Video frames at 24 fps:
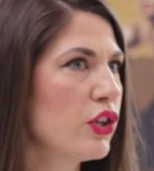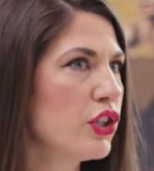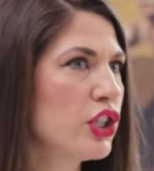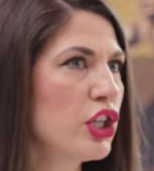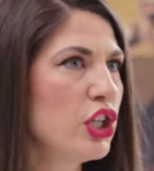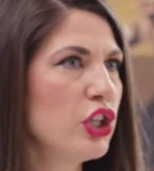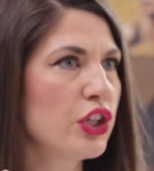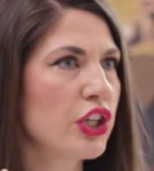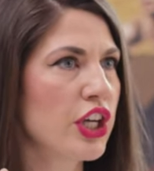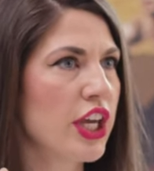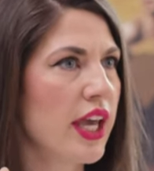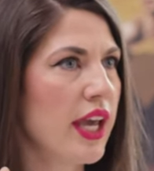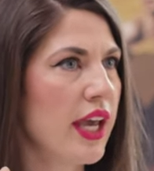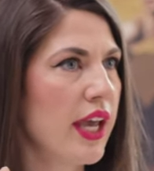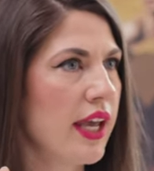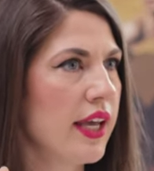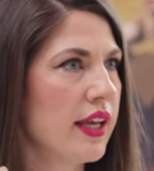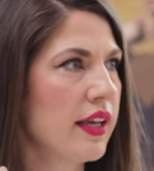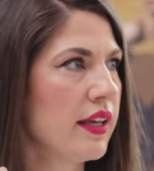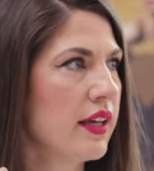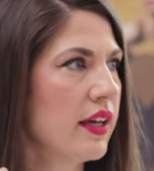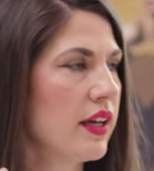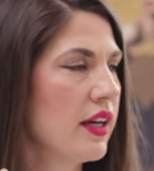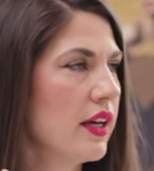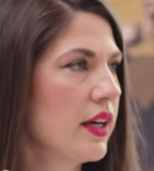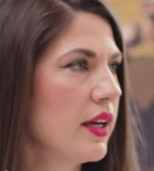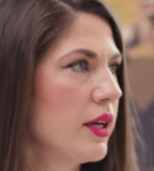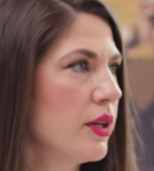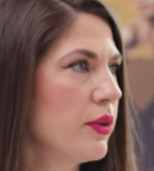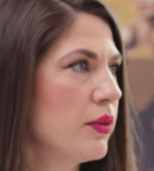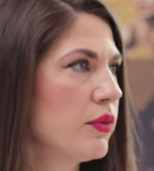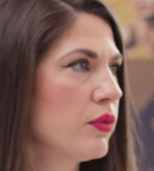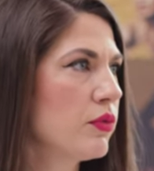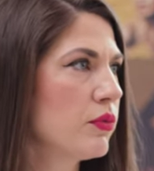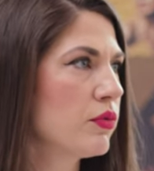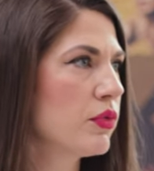good looking,
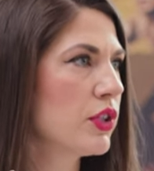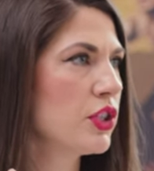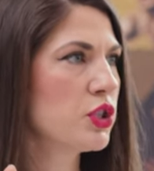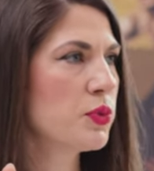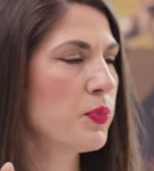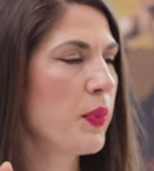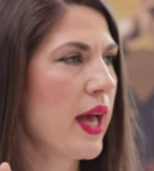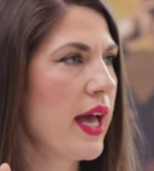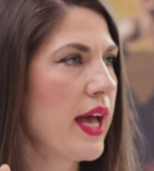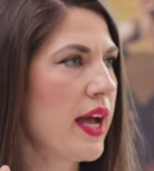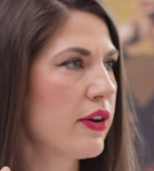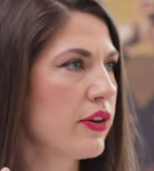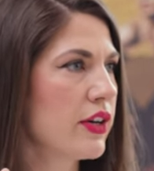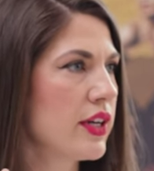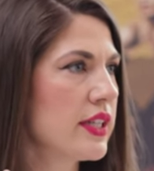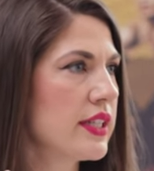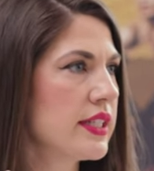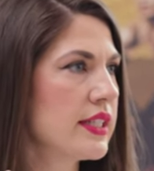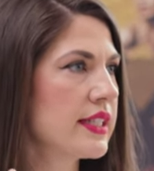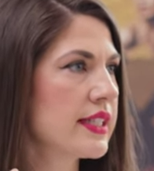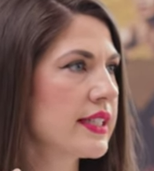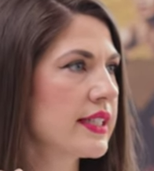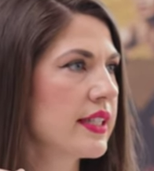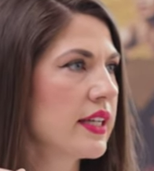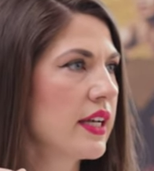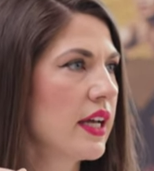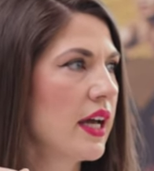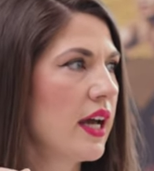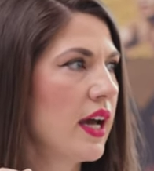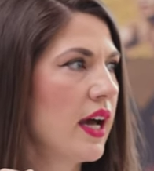rich parents.